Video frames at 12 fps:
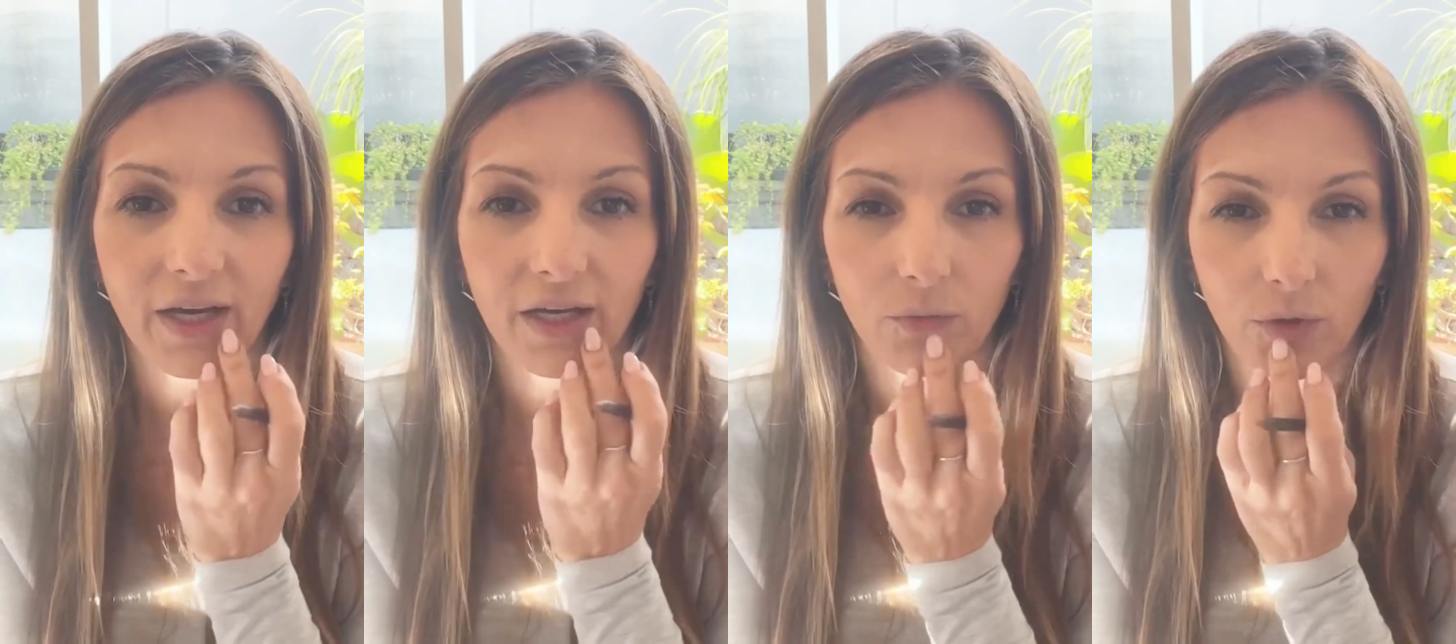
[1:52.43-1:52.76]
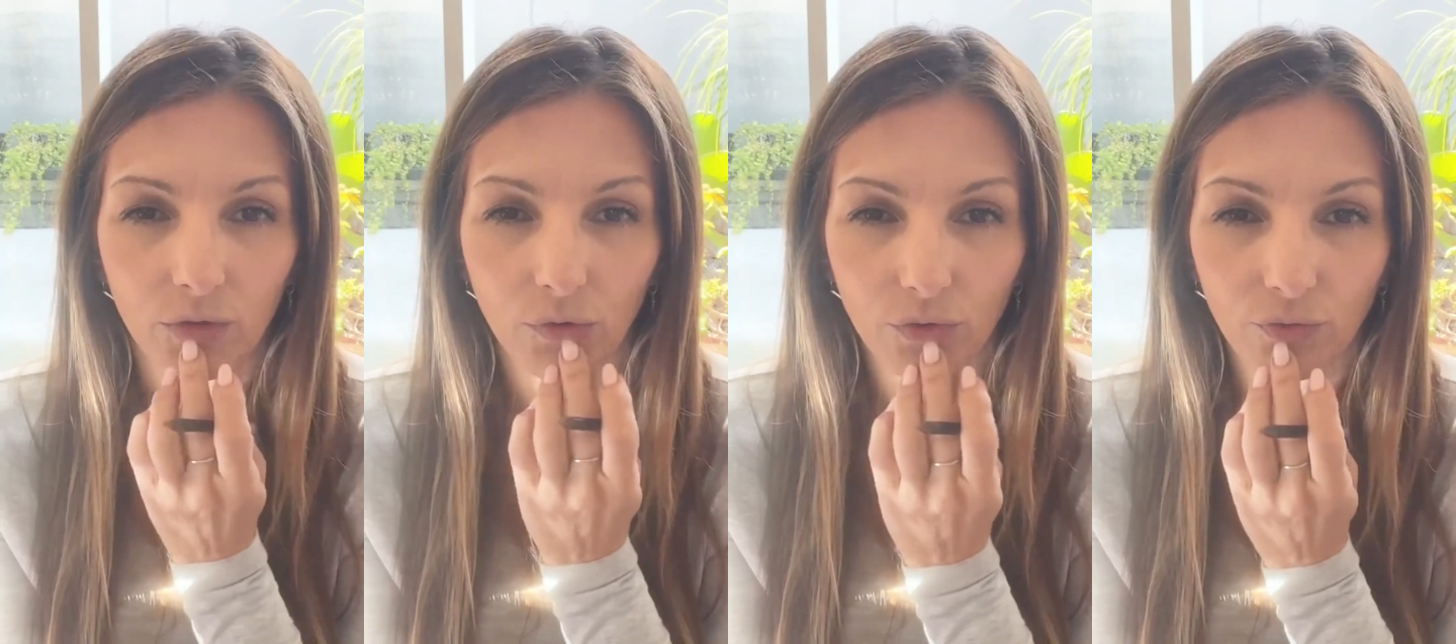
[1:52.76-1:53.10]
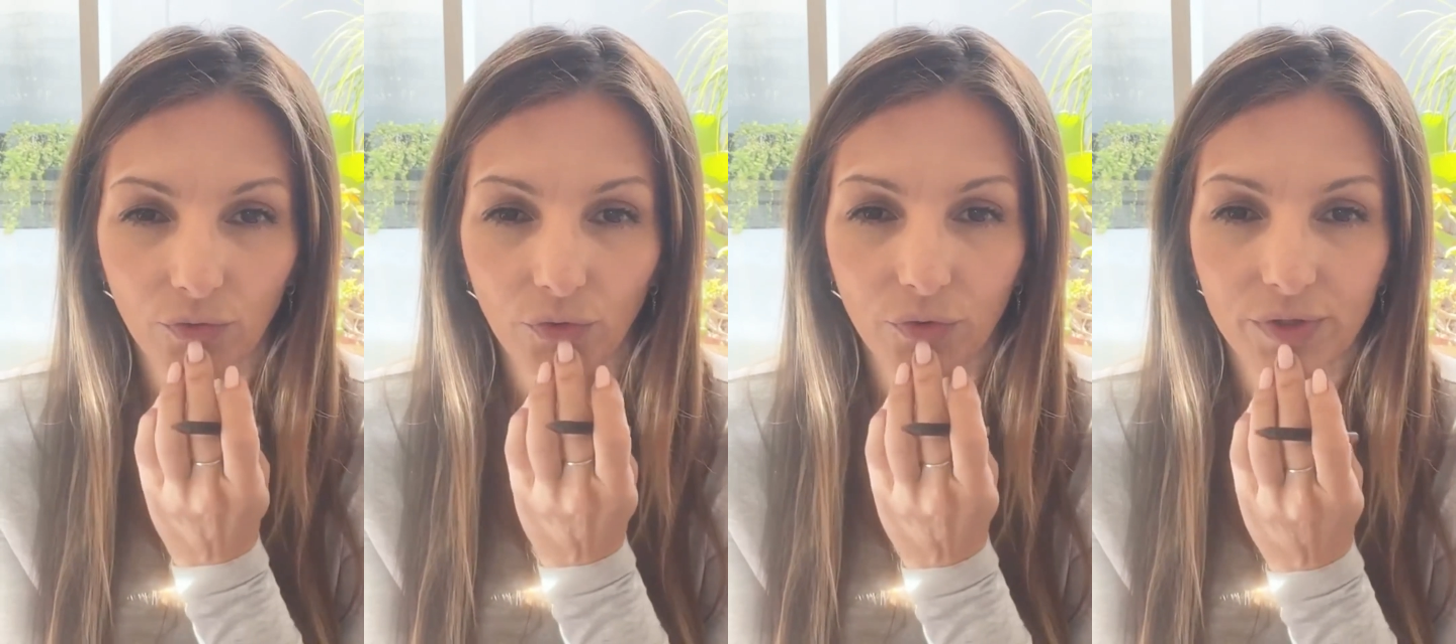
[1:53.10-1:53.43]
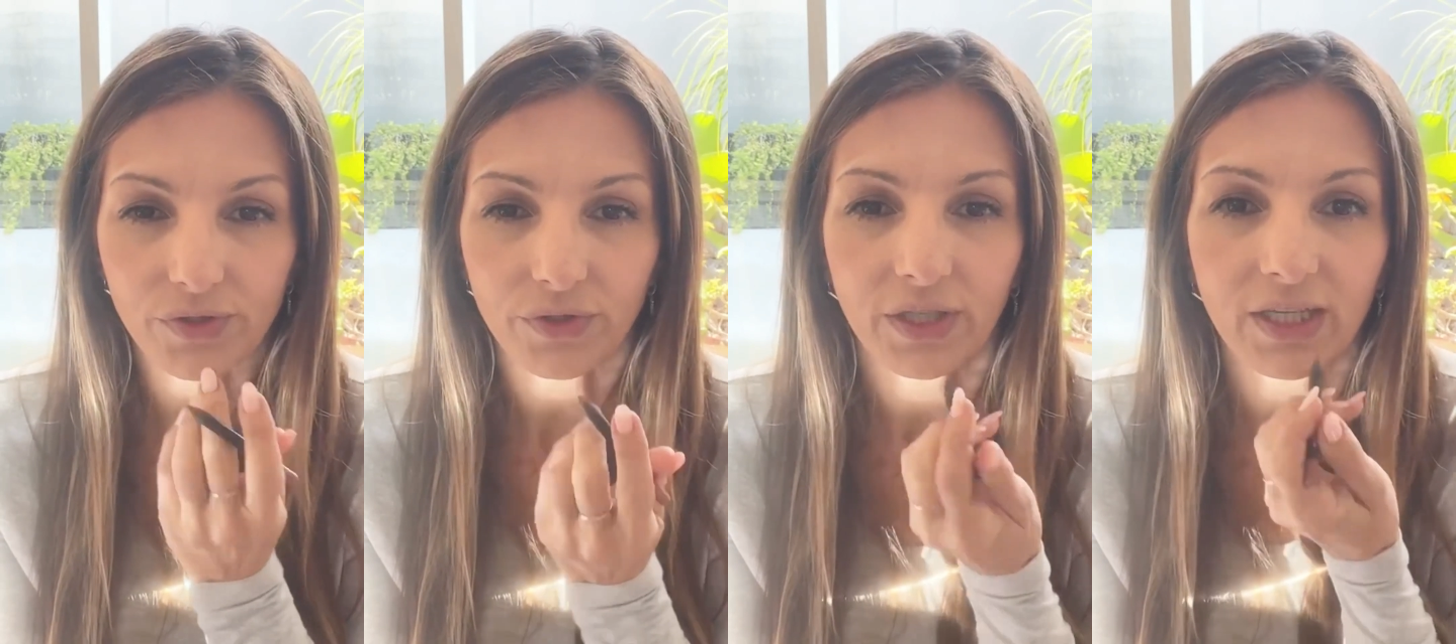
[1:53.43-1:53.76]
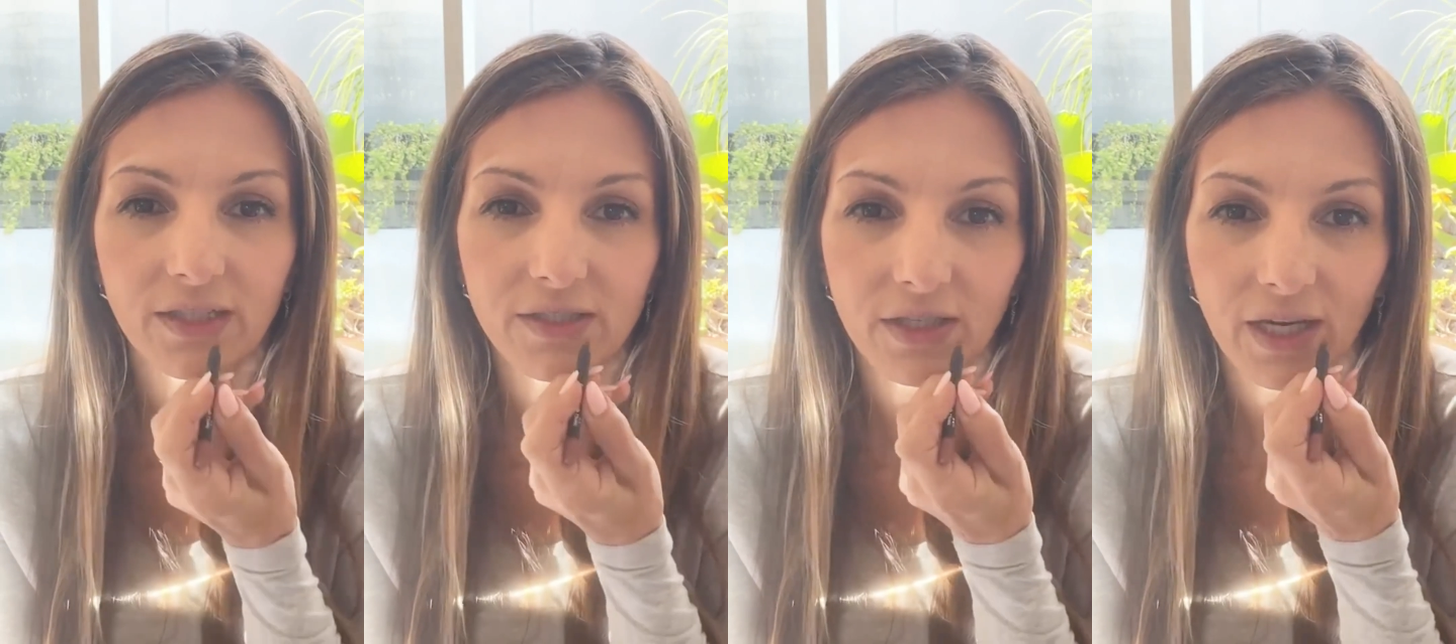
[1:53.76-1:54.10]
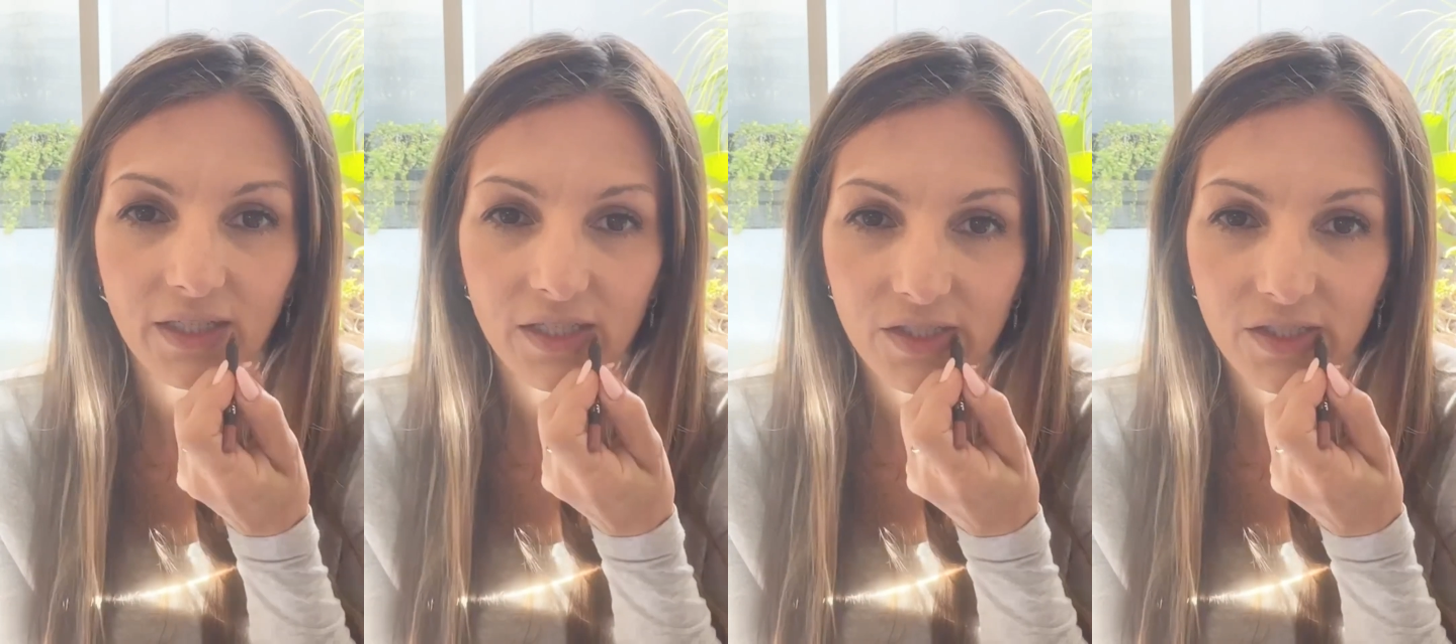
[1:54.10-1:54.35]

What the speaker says: and I want all the fullness on the inside.